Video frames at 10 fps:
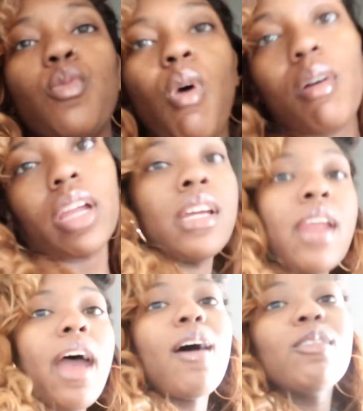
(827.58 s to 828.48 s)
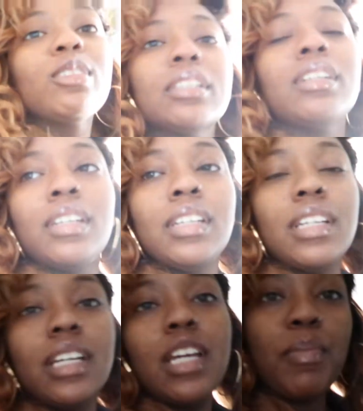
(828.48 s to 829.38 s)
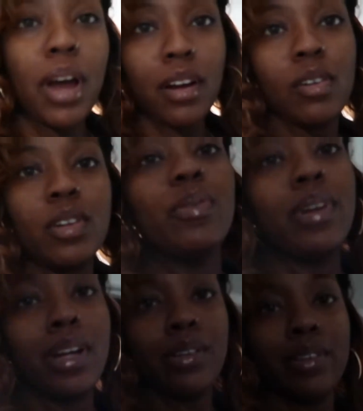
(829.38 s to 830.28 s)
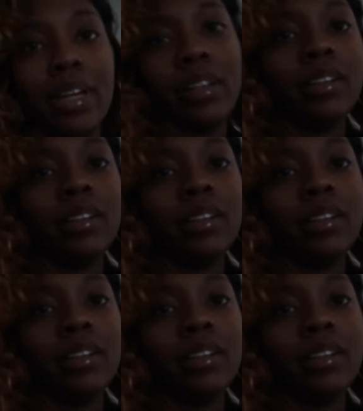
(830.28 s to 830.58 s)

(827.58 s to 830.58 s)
walk in the house. Am I the only one that do that?